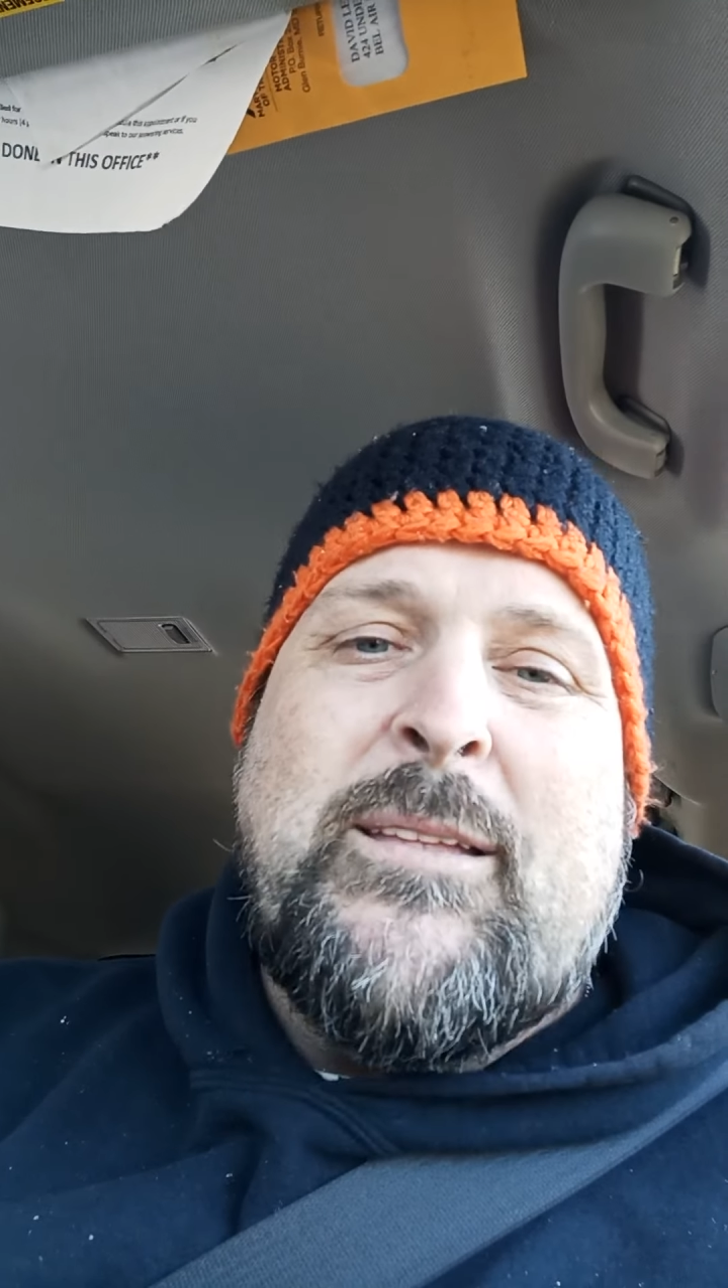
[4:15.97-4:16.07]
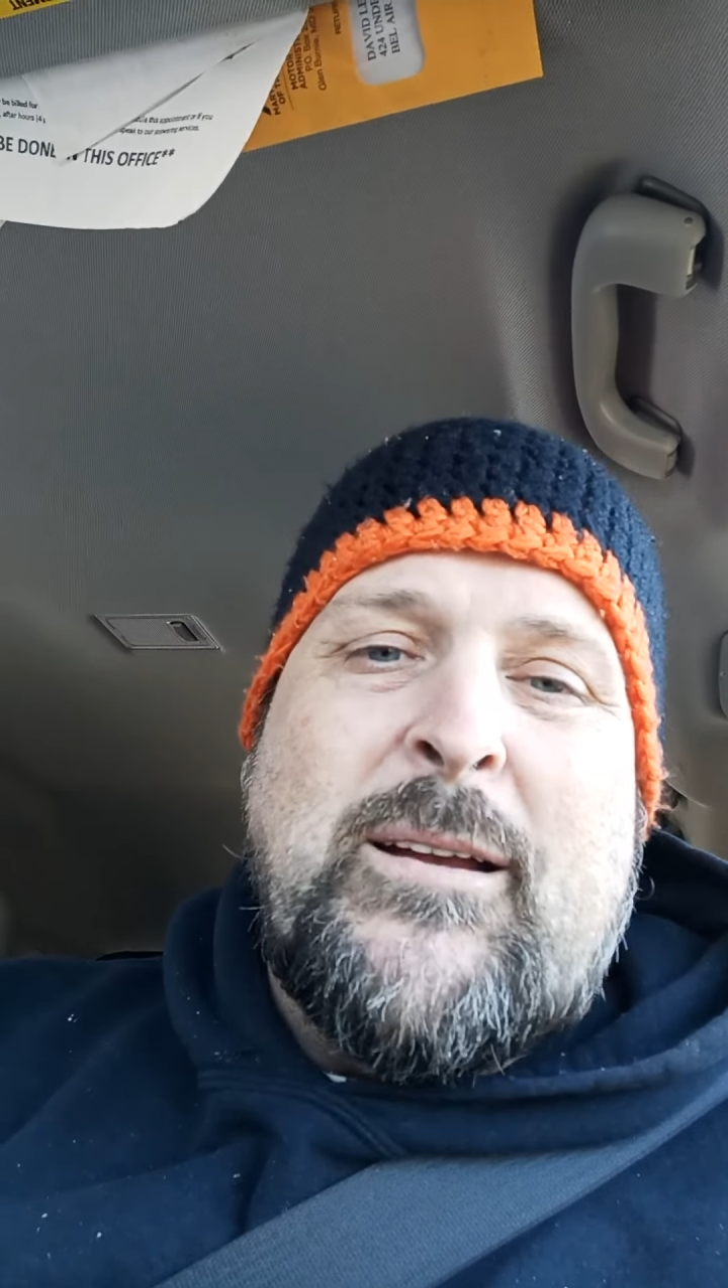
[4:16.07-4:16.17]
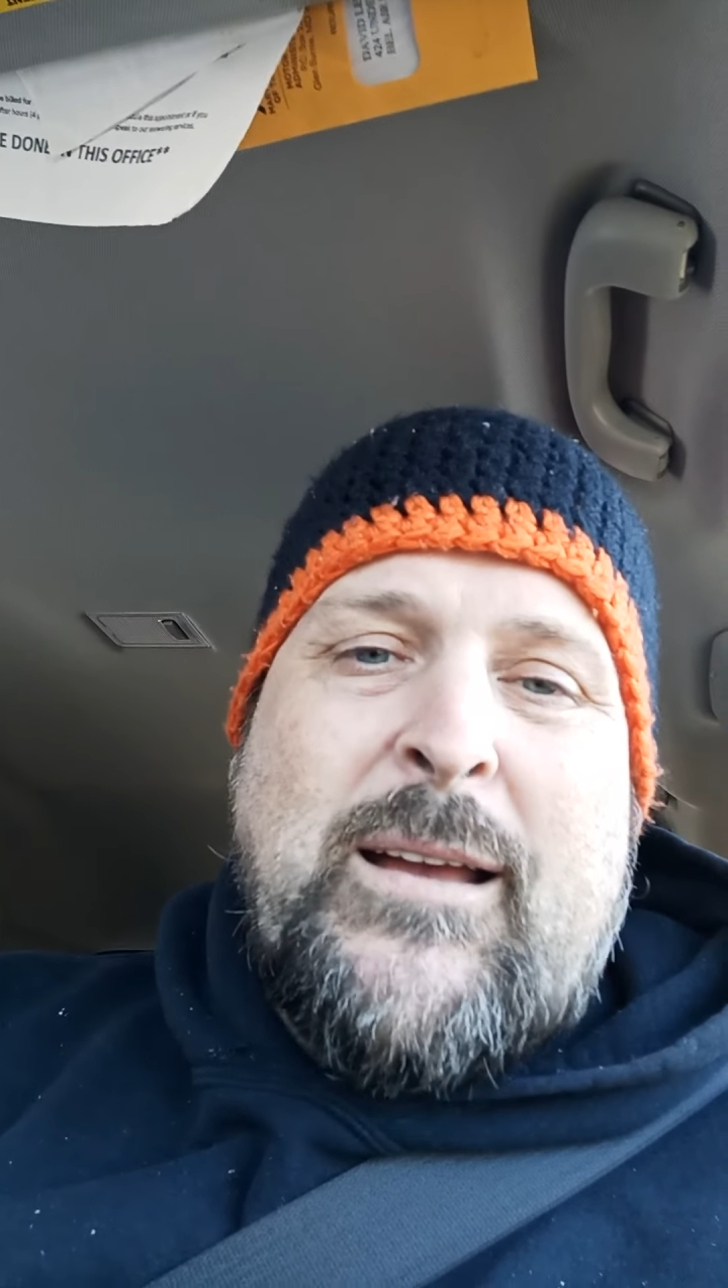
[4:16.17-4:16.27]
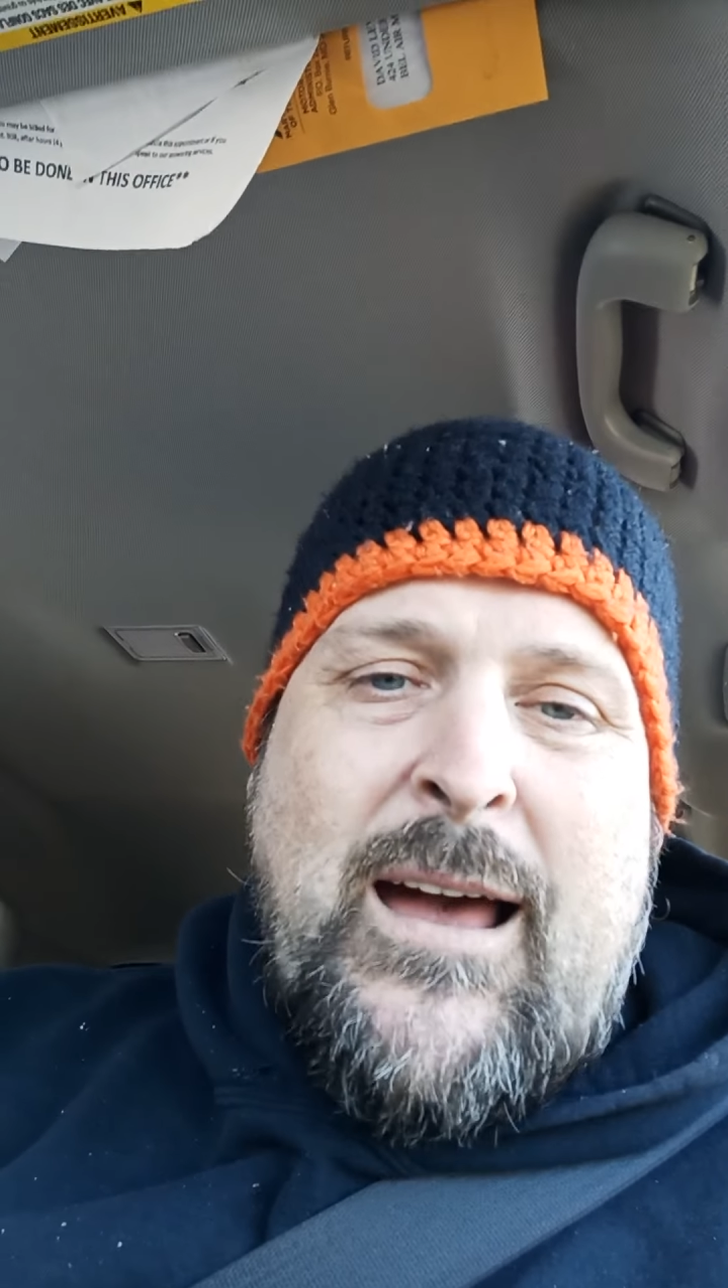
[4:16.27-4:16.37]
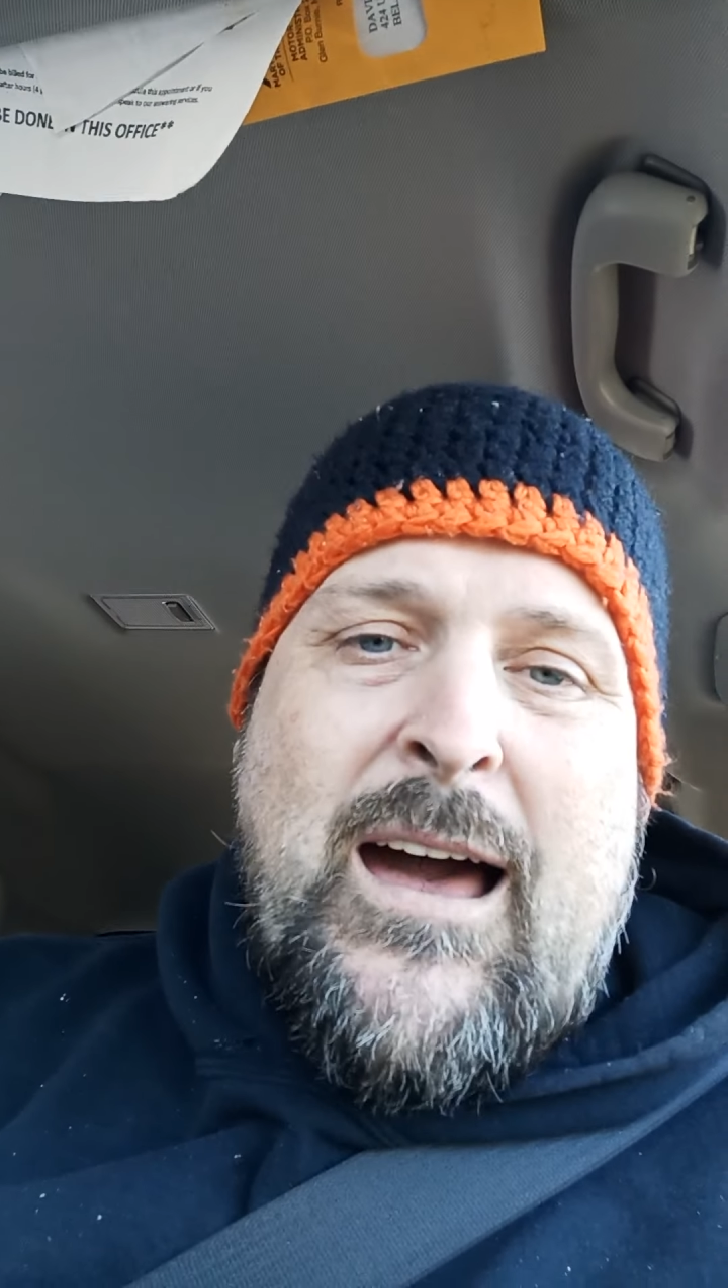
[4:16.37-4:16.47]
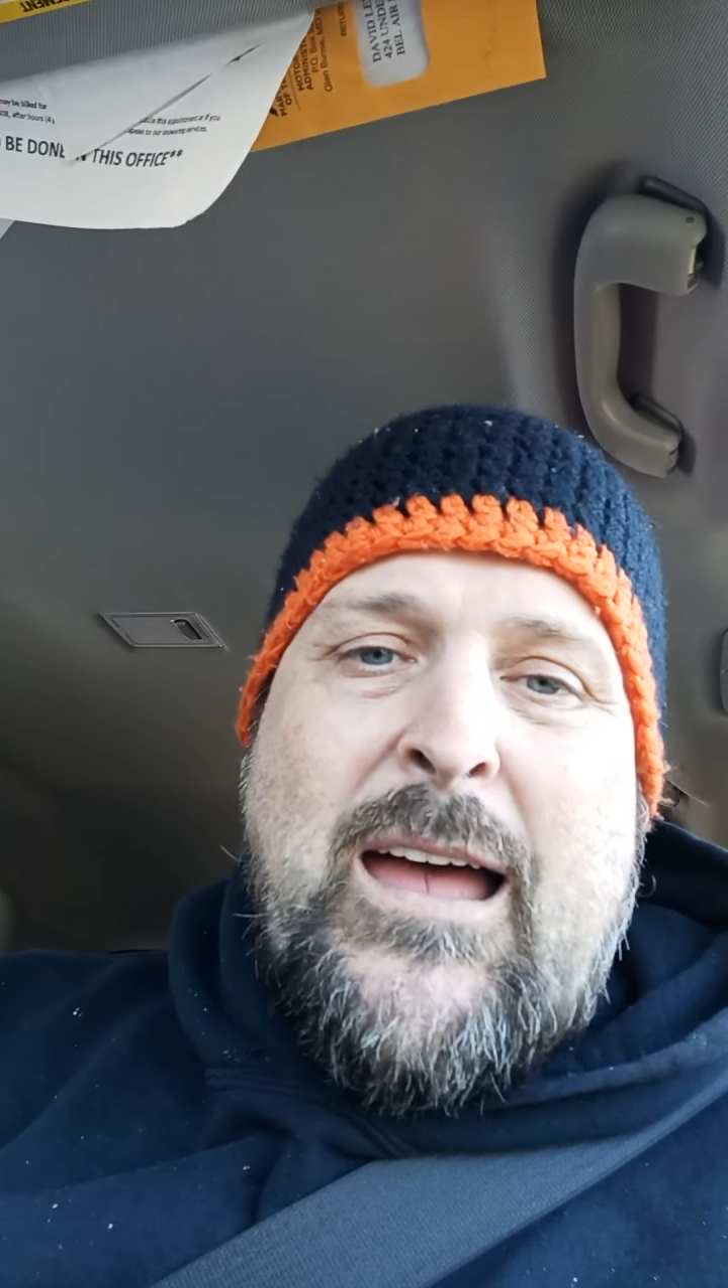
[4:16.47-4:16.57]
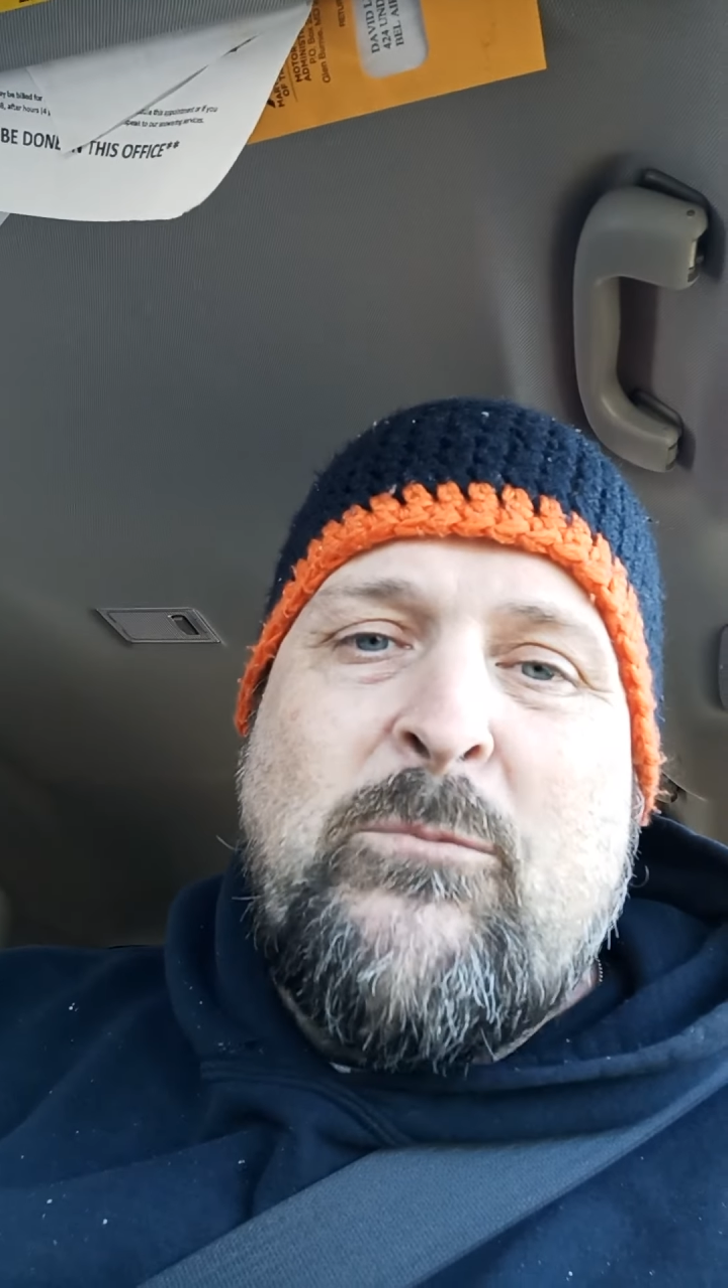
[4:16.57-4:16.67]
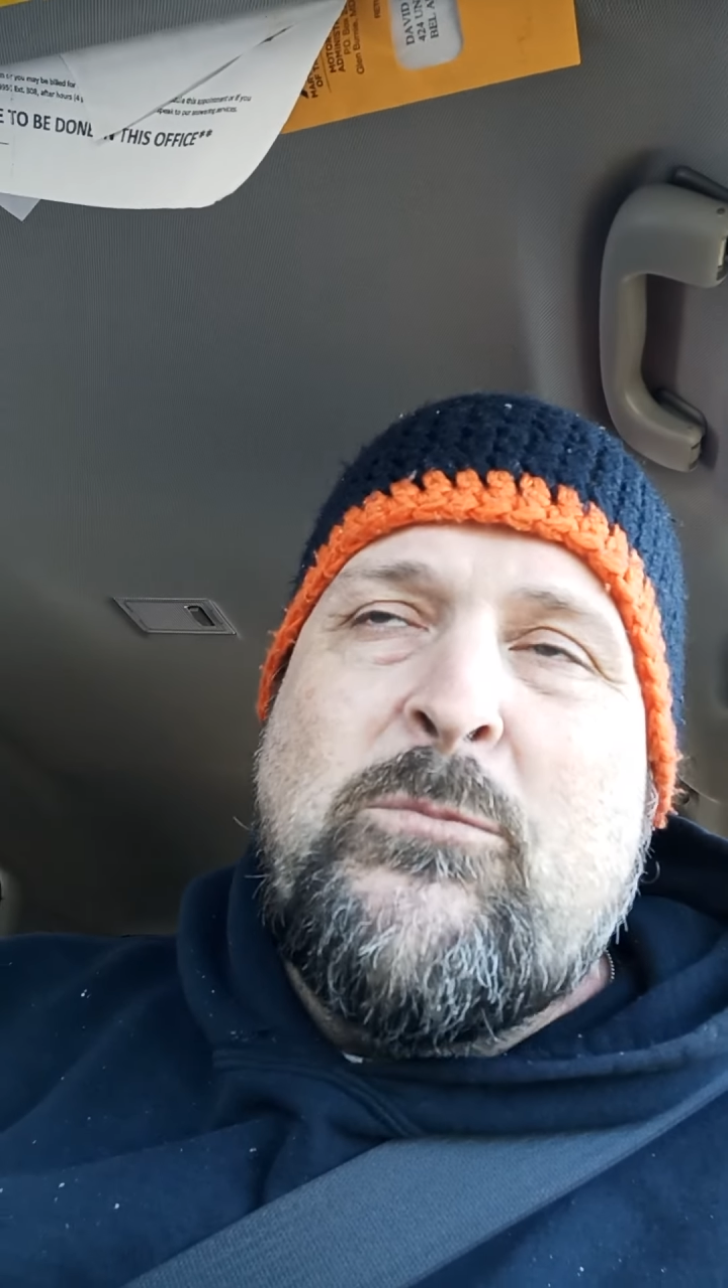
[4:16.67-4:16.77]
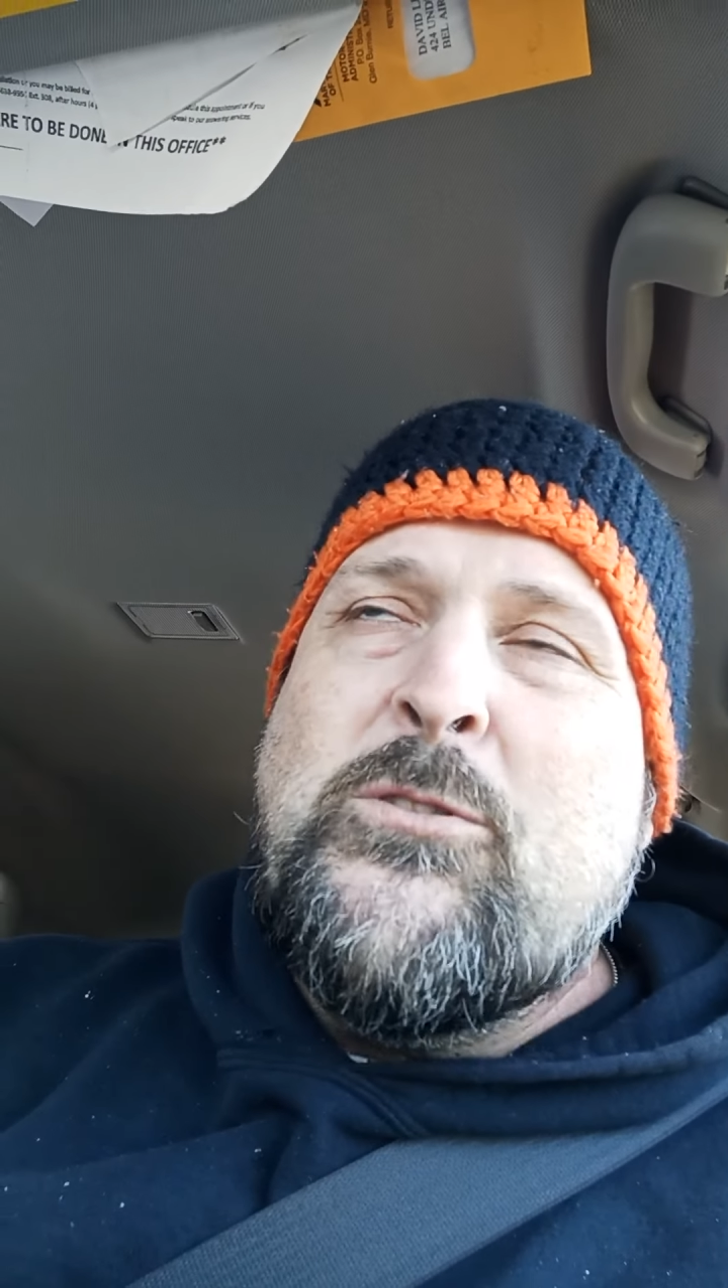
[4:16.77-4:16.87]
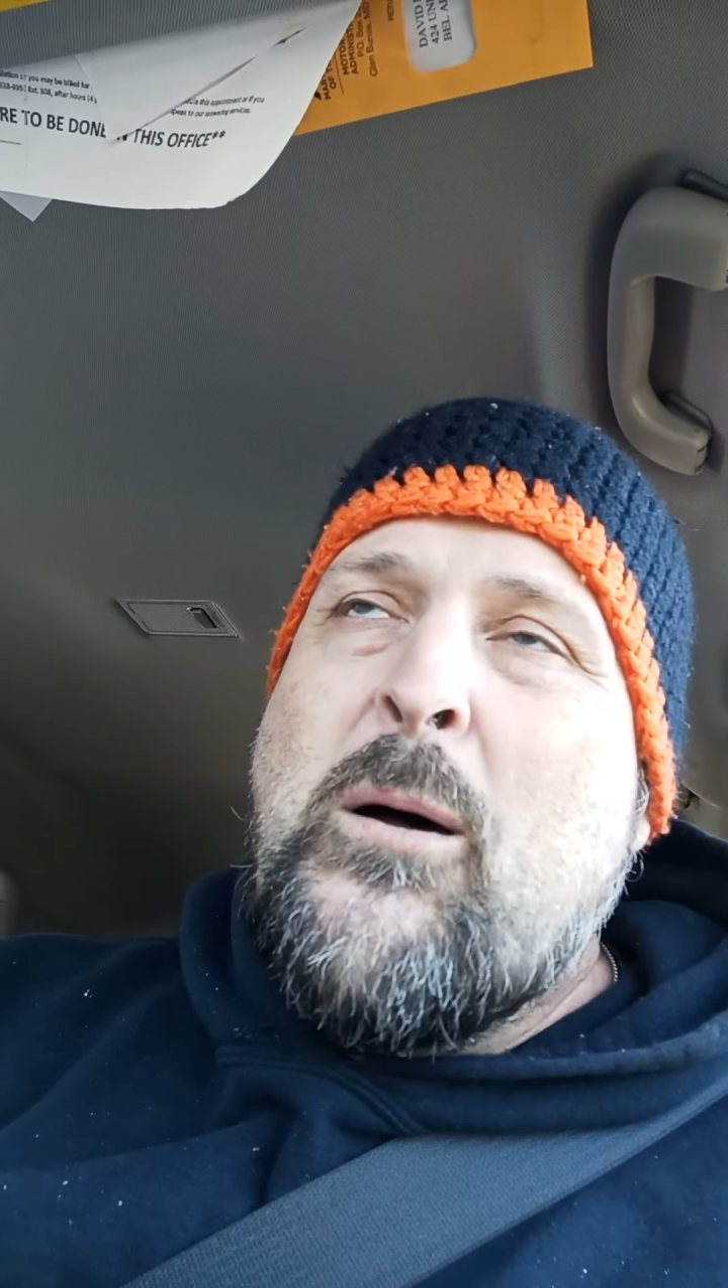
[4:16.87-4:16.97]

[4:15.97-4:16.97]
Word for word: to God.